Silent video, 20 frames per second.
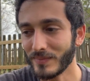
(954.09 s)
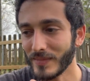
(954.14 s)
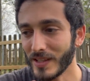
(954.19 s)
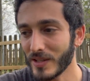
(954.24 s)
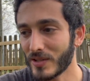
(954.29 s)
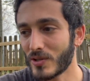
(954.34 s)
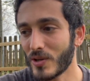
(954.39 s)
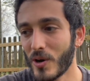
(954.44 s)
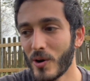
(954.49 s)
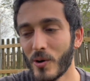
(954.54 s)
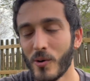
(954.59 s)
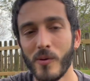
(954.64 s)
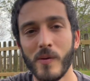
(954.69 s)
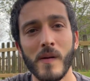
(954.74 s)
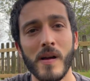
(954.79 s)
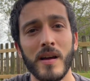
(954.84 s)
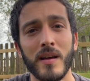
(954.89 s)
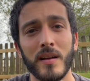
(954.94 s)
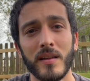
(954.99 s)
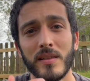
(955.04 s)
So
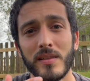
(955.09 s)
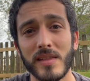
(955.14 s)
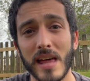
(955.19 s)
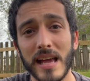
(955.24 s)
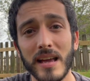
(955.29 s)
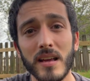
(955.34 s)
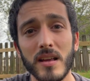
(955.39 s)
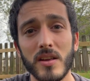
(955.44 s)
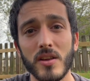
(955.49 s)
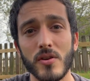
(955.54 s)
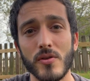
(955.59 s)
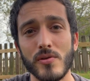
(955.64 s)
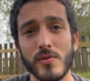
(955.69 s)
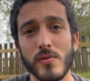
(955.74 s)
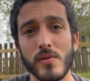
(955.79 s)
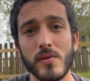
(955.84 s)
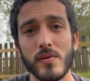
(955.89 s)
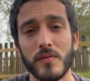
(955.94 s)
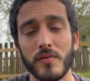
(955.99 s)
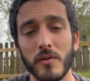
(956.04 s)
thank
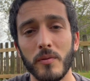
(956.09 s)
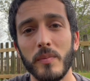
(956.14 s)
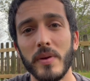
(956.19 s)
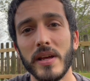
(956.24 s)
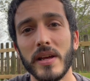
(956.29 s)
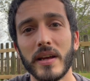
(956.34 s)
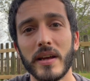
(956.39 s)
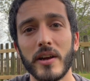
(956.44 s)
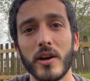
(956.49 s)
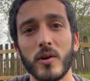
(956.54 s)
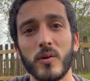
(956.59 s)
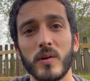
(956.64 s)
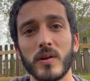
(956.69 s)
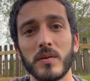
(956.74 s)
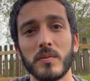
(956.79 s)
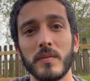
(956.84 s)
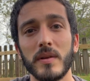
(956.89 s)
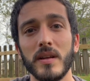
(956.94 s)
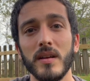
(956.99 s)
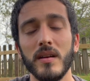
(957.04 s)
you for being here with
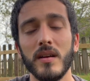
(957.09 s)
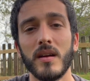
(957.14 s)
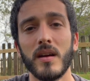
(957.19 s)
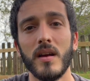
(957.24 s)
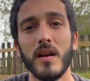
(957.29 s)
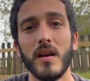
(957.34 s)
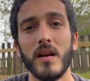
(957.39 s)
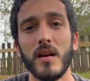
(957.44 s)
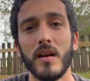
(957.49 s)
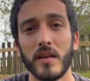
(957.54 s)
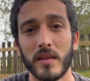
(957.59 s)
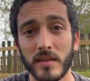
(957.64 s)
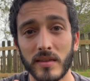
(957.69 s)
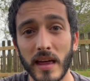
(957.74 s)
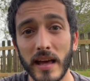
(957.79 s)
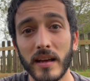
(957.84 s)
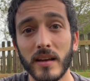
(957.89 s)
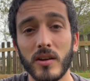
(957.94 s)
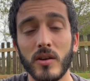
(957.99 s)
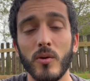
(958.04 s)
me.
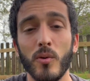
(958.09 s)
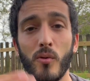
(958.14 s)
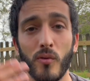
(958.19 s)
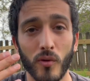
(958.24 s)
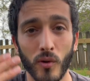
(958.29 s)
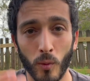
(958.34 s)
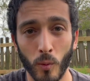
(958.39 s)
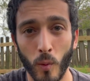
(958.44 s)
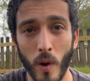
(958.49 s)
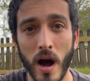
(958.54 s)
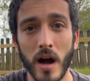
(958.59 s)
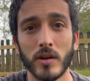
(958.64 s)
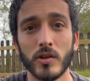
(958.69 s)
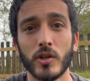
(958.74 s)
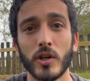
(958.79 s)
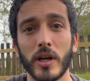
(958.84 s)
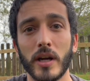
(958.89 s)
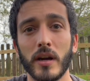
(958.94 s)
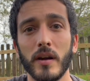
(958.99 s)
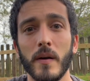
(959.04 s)
Thank you for
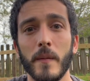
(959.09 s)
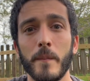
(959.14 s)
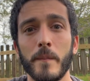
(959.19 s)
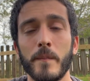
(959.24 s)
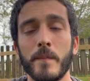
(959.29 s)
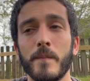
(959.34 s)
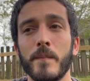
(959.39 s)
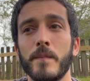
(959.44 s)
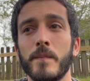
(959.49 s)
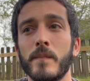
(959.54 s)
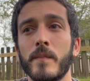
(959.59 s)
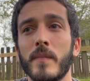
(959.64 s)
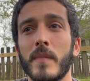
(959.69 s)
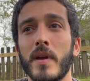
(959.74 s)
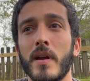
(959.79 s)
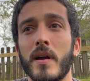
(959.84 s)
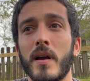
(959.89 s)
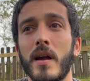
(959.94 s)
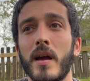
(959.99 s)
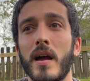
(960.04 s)
watching.
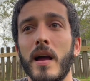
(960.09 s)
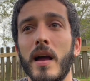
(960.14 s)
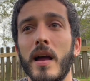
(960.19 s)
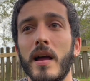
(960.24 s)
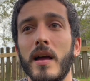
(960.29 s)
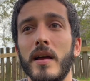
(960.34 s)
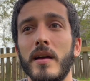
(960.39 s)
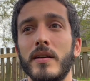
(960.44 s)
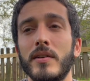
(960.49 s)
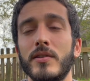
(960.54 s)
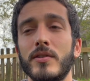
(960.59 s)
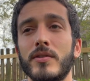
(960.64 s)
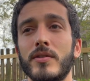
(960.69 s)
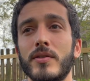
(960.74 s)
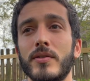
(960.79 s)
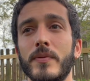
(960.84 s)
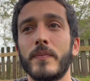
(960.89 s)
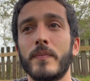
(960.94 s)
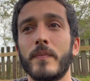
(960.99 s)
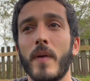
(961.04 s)
And
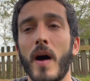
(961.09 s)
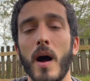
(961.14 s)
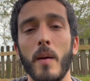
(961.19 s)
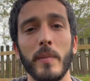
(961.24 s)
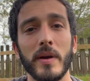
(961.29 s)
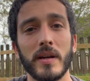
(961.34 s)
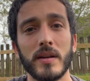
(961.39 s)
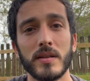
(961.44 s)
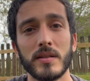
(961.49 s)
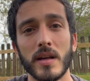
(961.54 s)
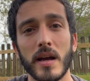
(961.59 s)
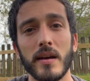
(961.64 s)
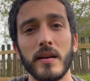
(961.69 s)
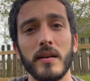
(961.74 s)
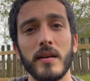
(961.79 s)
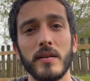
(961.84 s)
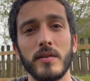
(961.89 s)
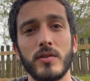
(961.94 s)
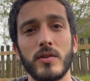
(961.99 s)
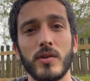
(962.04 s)
I'm
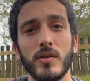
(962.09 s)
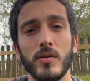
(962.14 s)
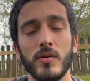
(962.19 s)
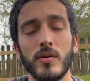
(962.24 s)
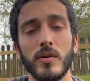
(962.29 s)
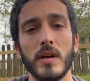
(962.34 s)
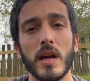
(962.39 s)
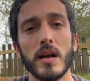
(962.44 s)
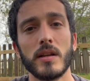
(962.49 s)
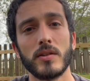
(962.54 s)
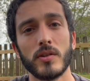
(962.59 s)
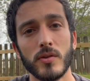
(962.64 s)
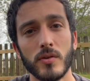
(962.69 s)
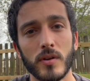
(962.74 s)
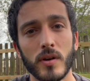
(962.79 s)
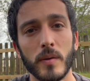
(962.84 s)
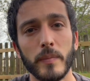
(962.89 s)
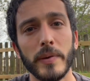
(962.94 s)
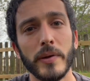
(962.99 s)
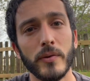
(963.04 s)
excited to get to
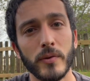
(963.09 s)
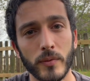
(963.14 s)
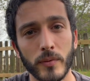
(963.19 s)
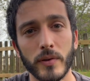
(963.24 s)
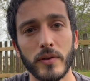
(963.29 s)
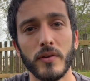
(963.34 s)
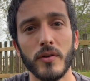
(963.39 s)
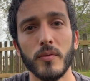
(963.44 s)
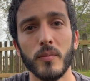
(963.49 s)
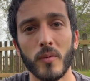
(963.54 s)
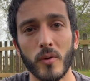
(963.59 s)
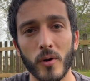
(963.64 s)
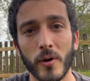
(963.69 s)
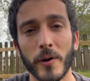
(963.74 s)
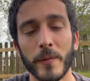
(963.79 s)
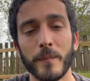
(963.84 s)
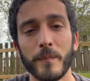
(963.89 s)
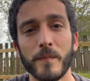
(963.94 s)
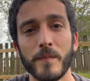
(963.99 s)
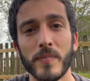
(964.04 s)
commune with you more.
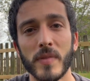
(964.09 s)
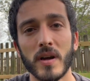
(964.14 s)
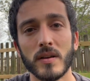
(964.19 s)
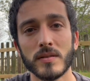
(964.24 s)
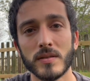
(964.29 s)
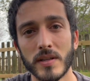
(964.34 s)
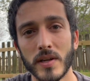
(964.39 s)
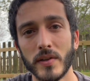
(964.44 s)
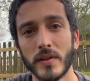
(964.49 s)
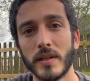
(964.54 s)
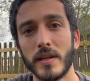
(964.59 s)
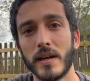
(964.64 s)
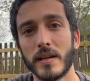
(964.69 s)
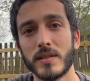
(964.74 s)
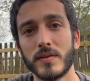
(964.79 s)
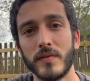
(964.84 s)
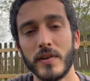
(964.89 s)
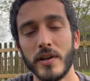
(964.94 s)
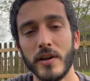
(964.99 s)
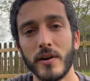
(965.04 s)
I'll see you in the
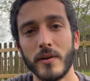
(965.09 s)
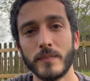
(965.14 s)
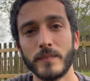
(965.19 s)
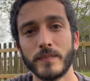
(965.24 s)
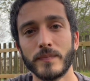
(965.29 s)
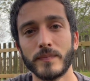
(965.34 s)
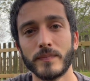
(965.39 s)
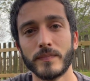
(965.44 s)
next video.